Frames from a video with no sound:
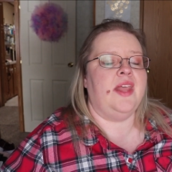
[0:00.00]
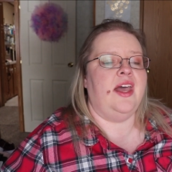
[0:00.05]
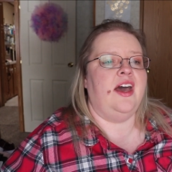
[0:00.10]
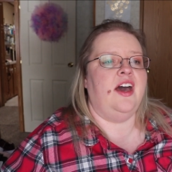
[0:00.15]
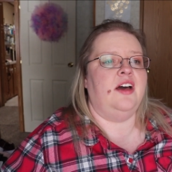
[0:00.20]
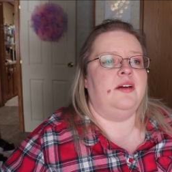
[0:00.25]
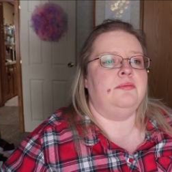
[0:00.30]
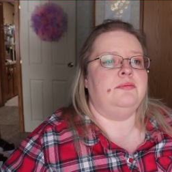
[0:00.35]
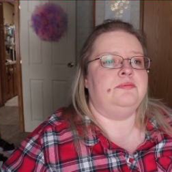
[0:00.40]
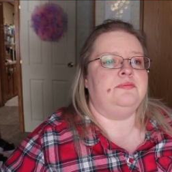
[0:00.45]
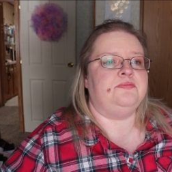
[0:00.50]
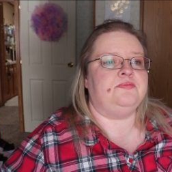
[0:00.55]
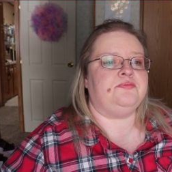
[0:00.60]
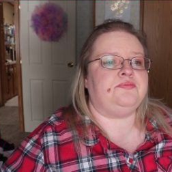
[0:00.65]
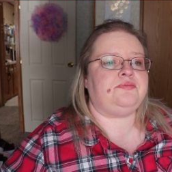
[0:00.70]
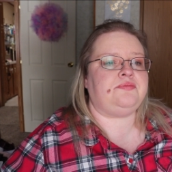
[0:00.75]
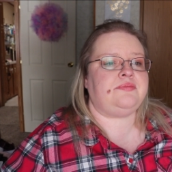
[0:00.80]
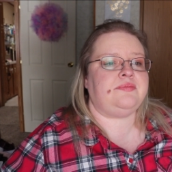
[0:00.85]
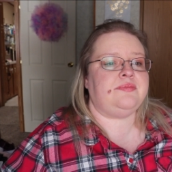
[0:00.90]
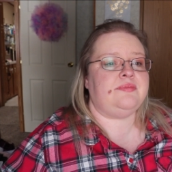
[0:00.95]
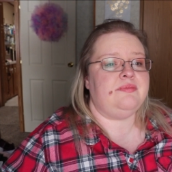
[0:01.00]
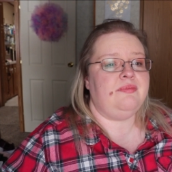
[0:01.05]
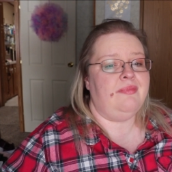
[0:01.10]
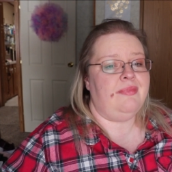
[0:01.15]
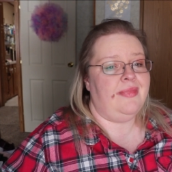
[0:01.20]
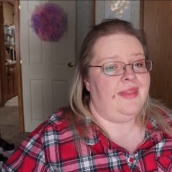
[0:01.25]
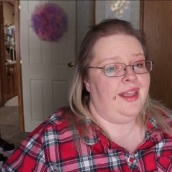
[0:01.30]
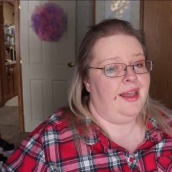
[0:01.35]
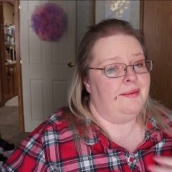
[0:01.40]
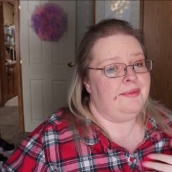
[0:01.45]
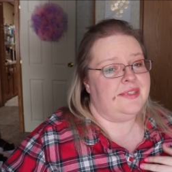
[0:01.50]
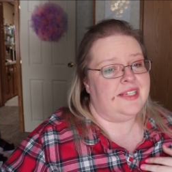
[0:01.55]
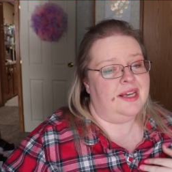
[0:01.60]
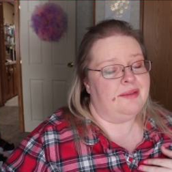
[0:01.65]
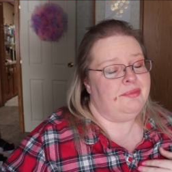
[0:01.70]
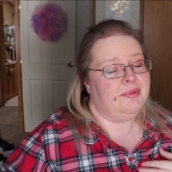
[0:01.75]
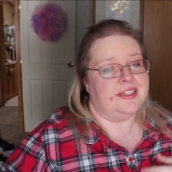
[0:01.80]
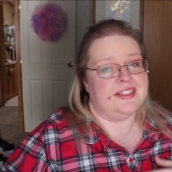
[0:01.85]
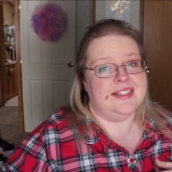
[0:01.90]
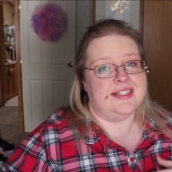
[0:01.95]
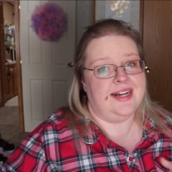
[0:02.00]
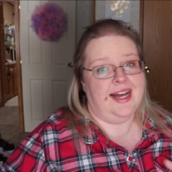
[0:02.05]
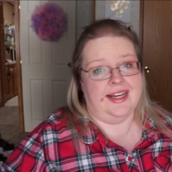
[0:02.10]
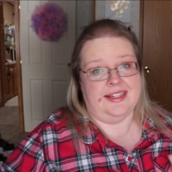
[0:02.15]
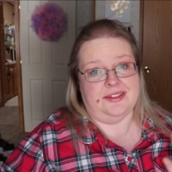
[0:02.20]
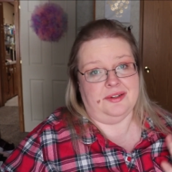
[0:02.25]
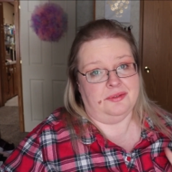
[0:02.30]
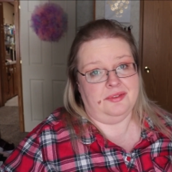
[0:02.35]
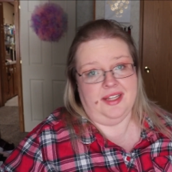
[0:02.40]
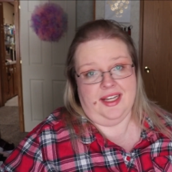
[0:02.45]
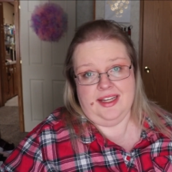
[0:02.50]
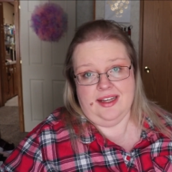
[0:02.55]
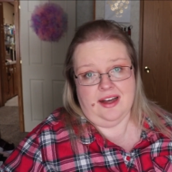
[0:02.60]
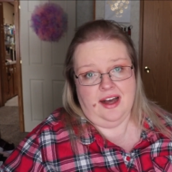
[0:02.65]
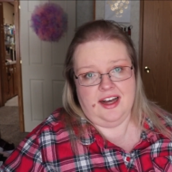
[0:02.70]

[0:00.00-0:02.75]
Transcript: Um, I'm a type person, I don't like